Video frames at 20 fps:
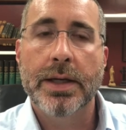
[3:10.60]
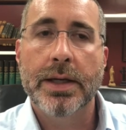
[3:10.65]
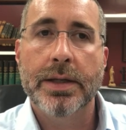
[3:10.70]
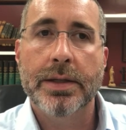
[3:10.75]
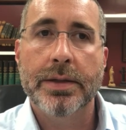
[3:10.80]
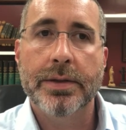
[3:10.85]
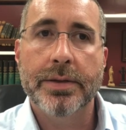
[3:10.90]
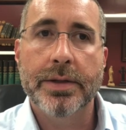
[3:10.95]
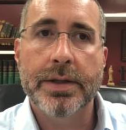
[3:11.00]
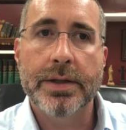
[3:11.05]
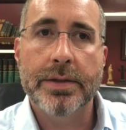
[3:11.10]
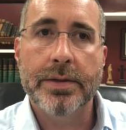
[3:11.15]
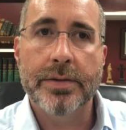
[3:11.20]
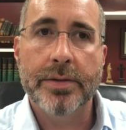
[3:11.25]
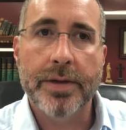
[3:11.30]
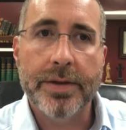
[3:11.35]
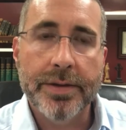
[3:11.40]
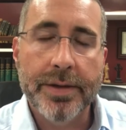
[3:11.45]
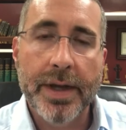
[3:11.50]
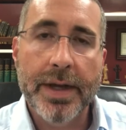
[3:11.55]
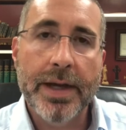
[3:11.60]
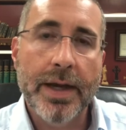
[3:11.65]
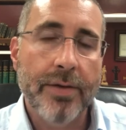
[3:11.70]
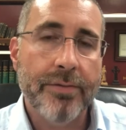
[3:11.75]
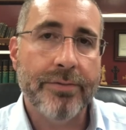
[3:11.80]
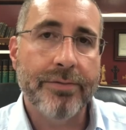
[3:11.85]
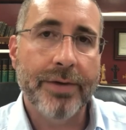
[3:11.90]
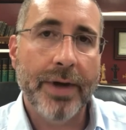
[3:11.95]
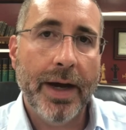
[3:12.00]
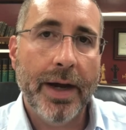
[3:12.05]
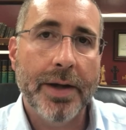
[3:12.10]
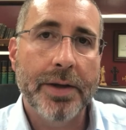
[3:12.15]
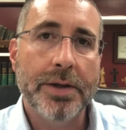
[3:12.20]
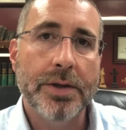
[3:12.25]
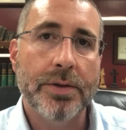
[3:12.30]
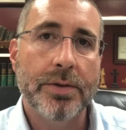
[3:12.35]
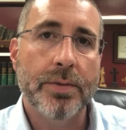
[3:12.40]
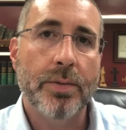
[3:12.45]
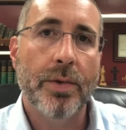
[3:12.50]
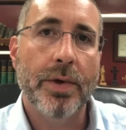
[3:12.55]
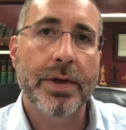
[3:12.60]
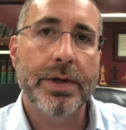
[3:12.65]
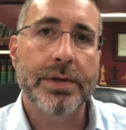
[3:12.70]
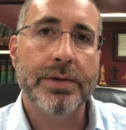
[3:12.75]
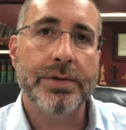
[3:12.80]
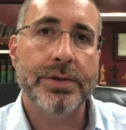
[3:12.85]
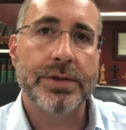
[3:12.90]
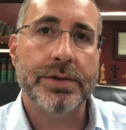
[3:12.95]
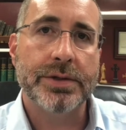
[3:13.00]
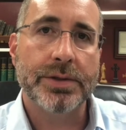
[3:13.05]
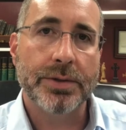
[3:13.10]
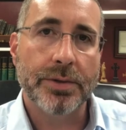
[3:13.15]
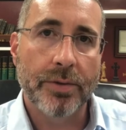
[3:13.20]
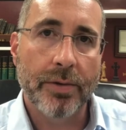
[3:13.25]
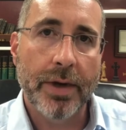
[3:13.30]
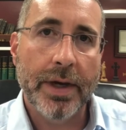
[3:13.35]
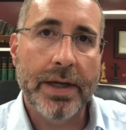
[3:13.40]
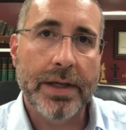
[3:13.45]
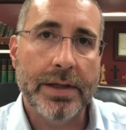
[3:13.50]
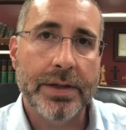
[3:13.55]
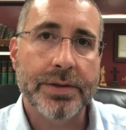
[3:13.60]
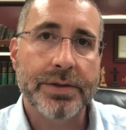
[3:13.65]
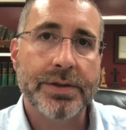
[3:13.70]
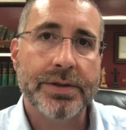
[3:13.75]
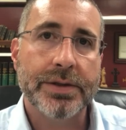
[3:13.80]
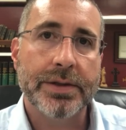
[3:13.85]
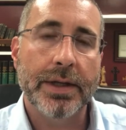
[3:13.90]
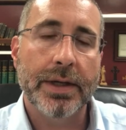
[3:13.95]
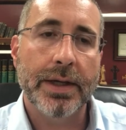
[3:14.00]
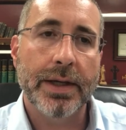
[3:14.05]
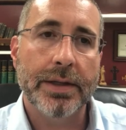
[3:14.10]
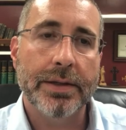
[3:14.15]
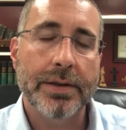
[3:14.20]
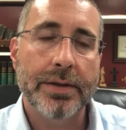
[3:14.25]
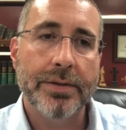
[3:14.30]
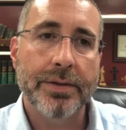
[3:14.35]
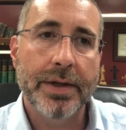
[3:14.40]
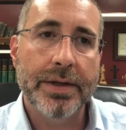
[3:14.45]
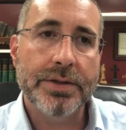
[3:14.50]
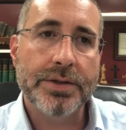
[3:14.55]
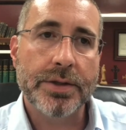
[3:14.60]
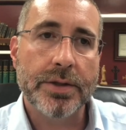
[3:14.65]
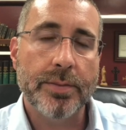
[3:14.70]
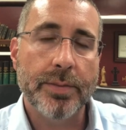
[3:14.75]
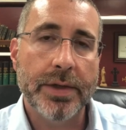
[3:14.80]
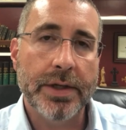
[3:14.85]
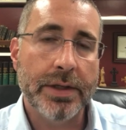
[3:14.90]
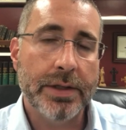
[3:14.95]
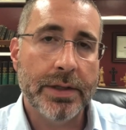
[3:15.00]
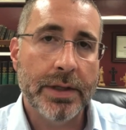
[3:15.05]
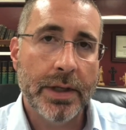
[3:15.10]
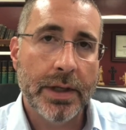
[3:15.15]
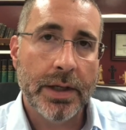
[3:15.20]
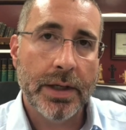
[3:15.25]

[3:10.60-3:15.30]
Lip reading: that they have valued what is greatest, and that they should be